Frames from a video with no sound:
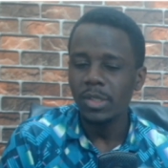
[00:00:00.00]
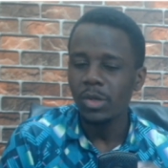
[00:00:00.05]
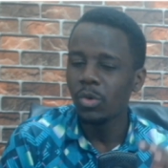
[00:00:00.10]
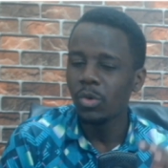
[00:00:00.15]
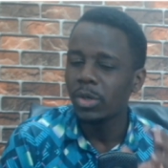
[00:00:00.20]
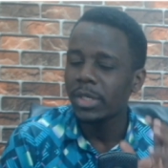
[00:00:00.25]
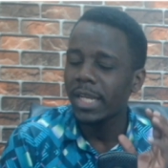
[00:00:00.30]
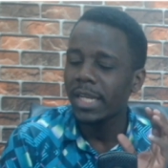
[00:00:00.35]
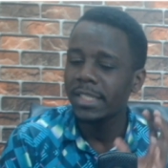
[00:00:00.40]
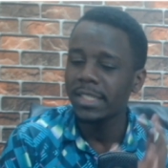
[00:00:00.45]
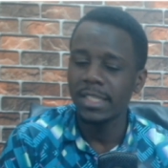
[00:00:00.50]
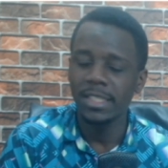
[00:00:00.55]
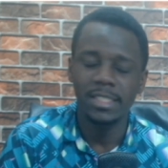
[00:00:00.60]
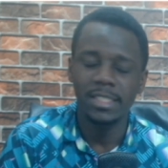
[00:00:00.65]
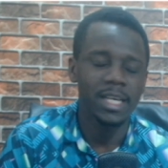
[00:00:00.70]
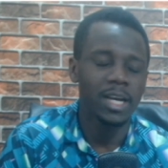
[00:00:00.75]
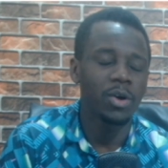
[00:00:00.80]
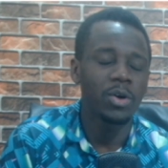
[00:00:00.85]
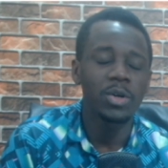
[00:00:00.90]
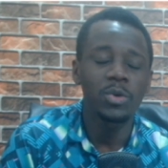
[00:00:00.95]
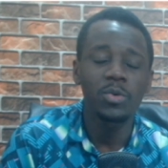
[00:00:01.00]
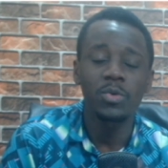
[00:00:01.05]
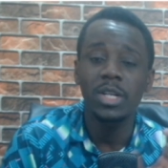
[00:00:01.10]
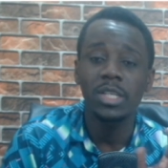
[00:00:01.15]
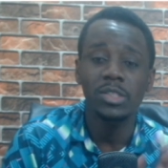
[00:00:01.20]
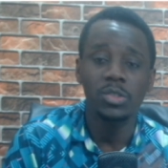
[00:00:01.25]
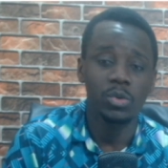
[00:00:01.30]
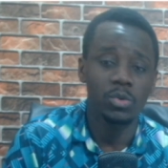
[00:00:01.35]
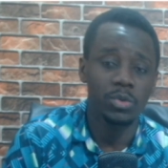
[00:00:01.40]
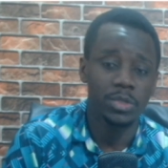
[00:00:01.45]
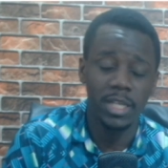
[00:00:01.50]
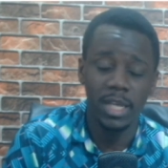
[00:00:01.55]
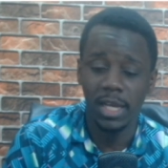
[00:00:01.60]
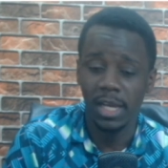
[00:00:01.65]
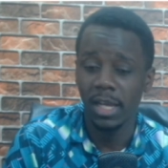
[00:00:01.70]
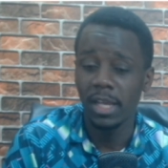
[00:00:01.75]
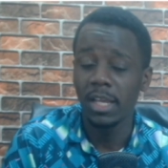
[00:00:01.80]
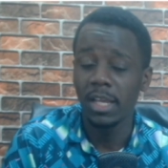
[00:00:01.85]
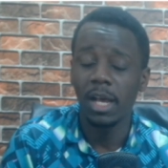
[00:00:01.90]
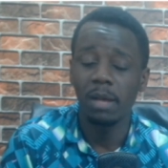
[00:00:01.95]
Ole Gunnar
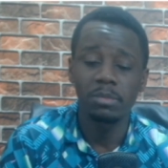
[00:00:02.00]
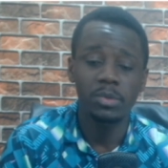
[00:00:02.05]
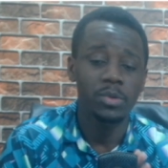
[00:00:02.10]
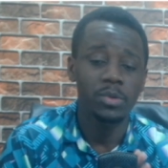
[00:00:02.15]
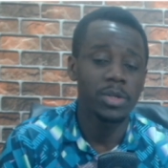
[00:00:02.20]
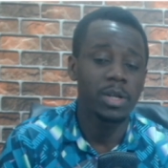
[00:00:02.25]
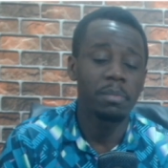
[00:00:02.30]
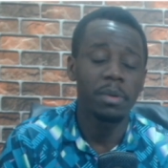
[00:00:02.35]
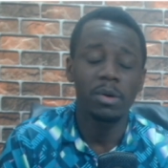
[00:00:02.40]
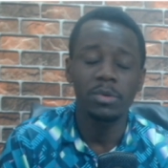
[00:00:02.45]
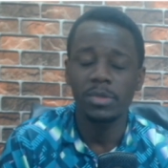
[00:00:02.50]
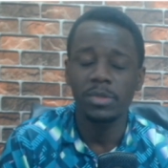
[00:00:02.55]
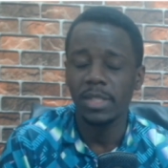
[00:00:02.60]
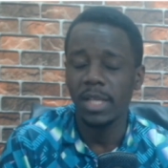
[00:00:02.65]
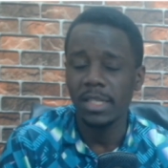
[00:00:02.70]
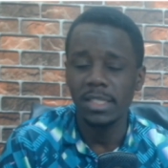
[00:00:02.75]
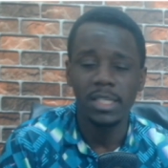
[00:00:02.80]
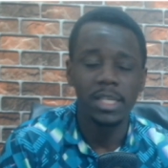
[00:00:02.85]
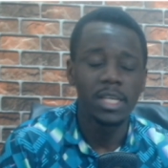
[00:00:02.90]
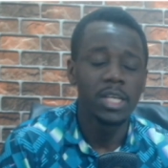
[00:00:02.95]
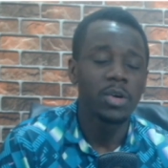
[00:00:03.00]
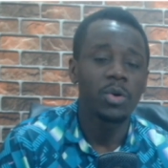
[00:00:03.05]
Solskjaer. I'm sorry about that.